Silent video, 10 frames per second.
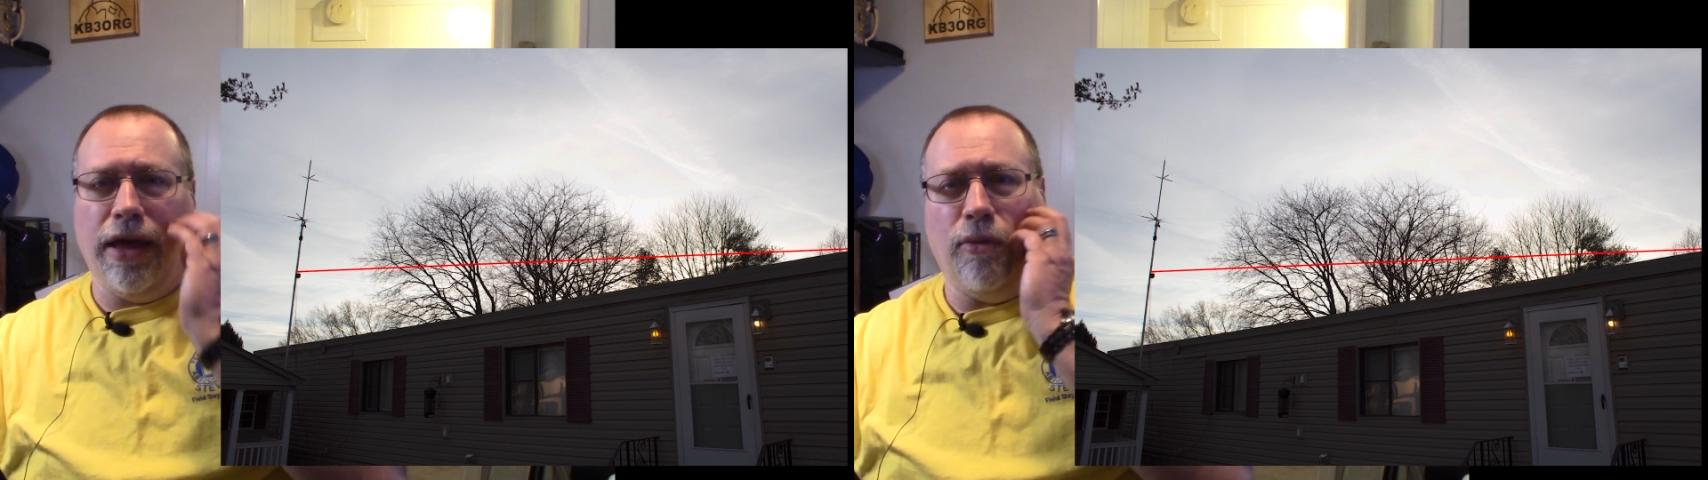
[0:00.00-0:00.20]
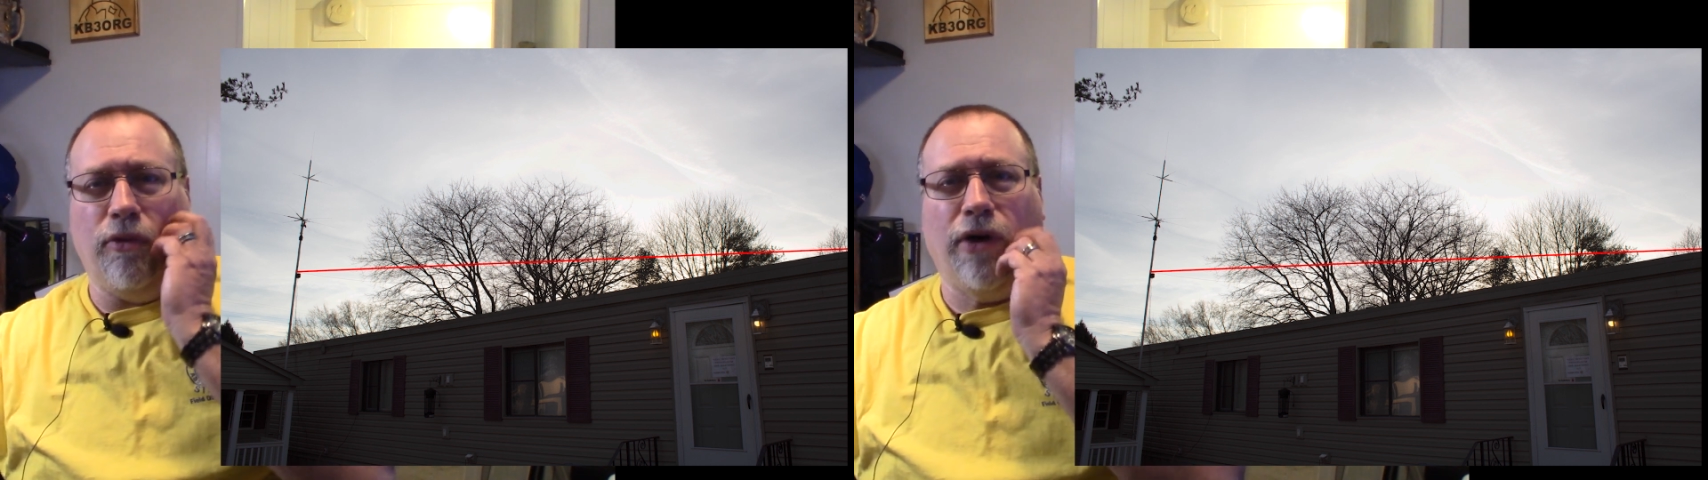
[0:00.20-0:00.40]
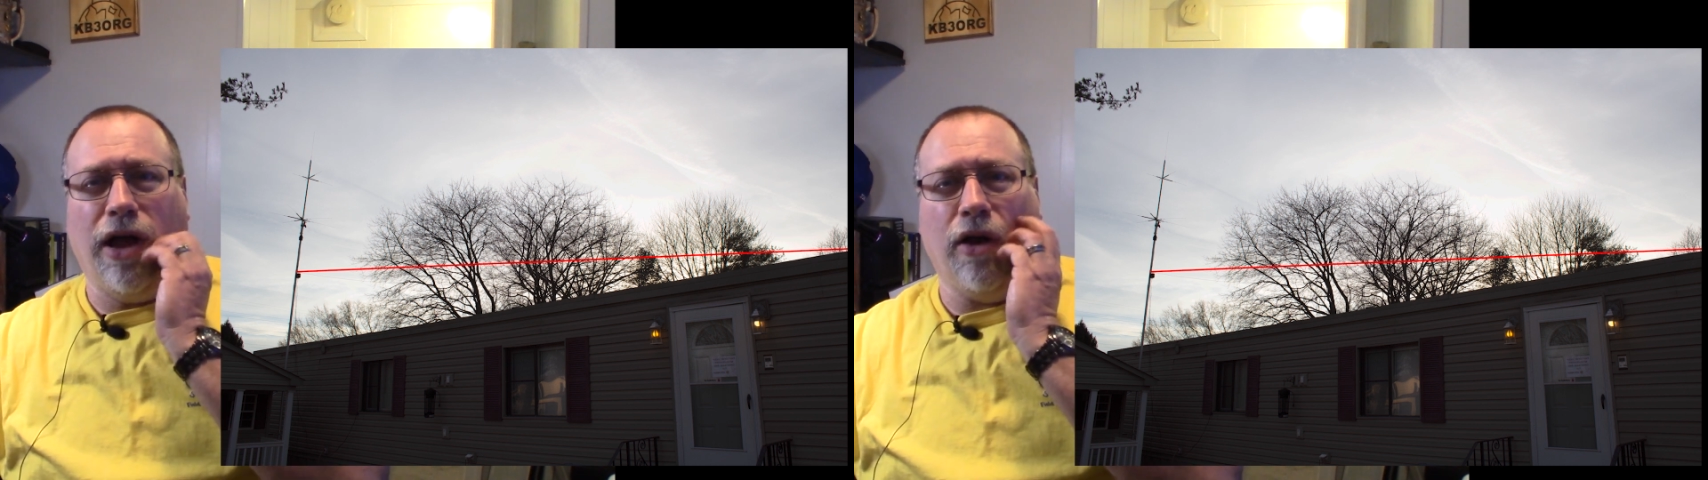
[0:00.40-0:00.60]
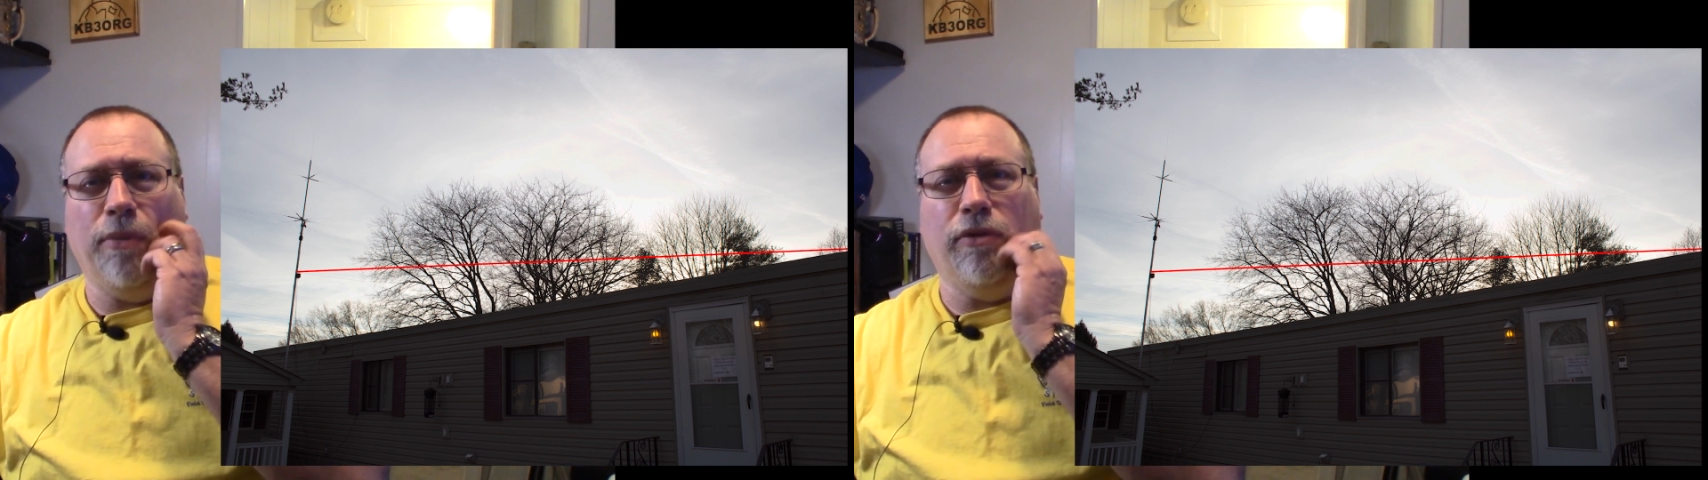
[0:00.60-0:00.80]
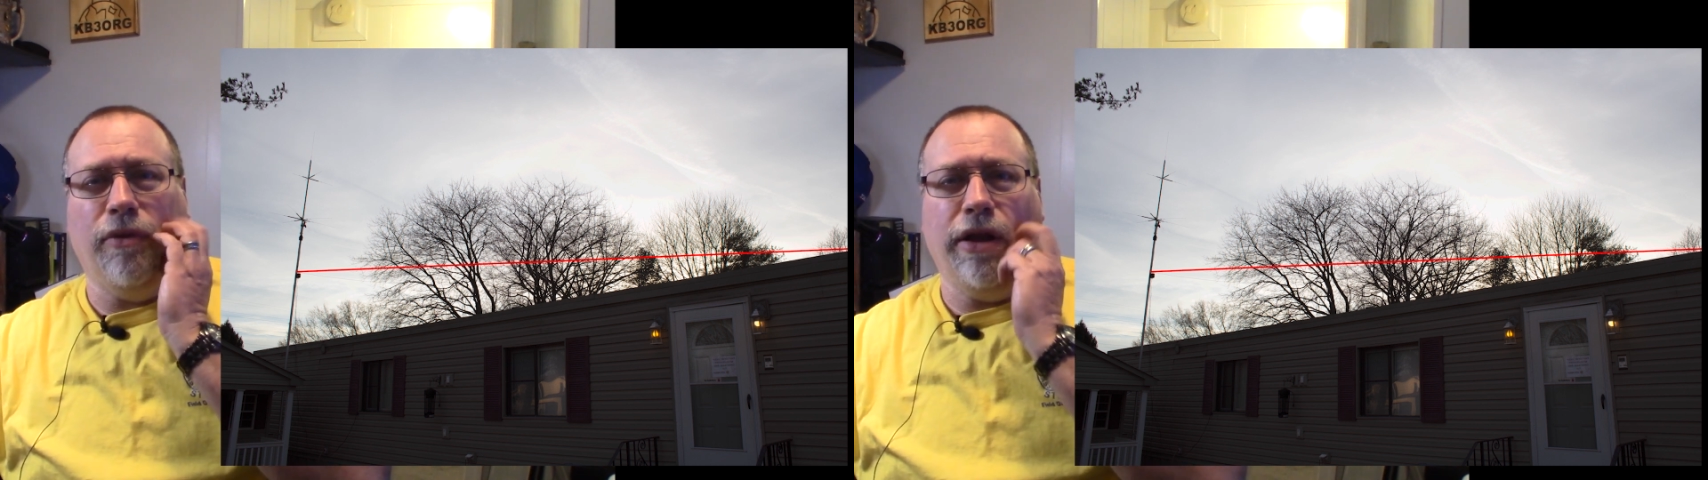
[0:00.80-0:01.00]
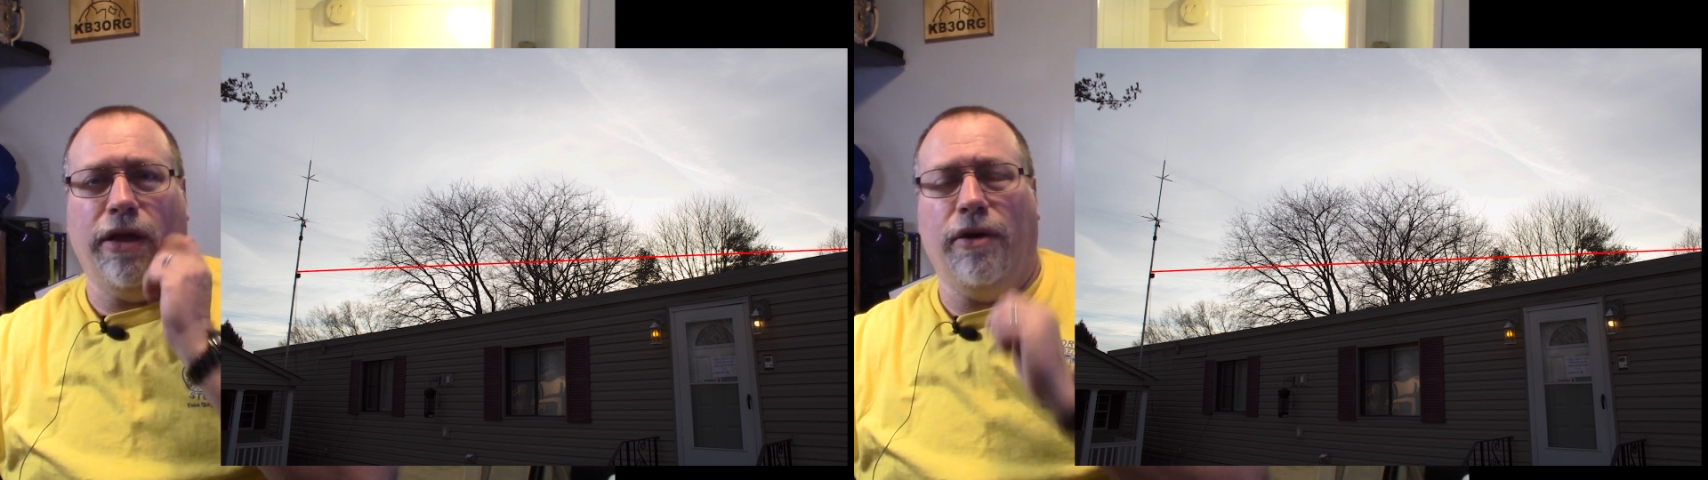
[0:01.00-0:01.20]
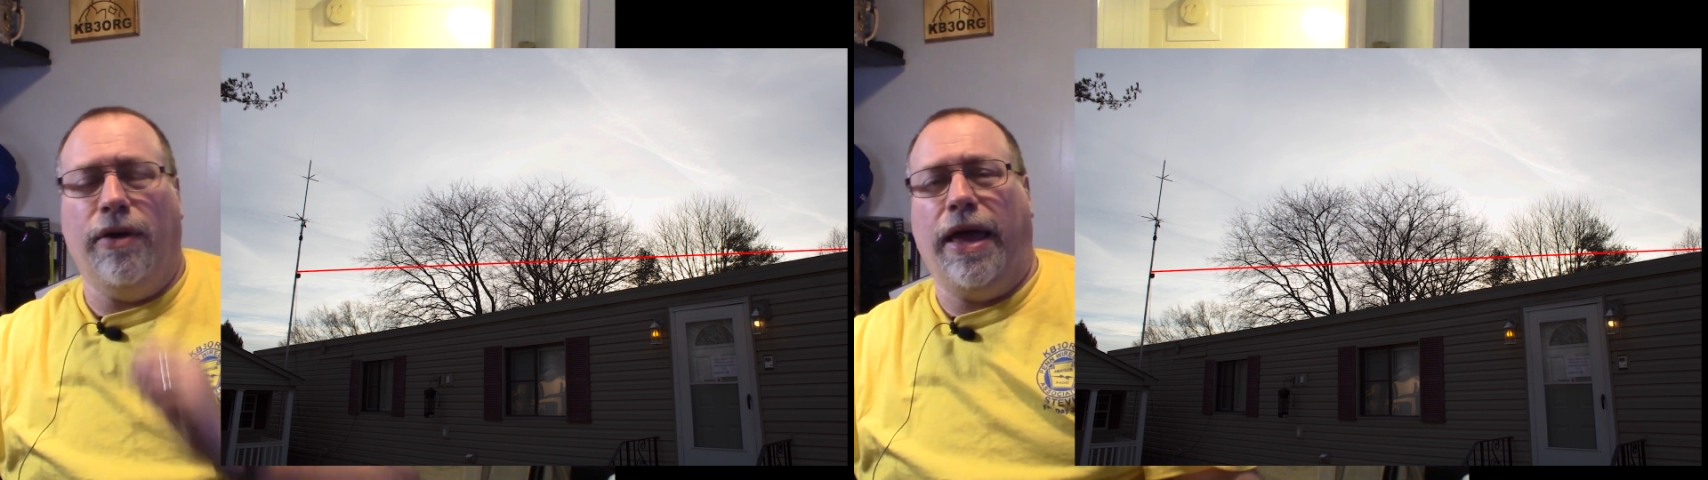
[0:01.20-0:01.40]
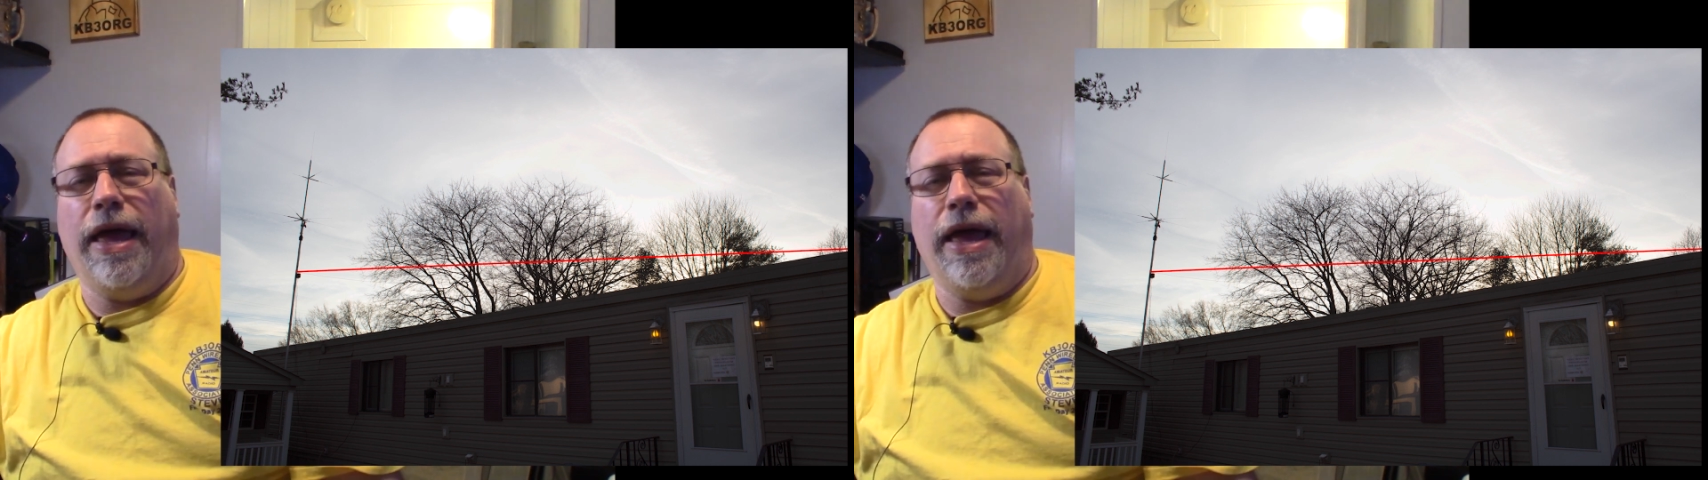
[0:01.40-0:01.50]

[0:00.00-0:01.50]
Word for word: We'll fire up the radio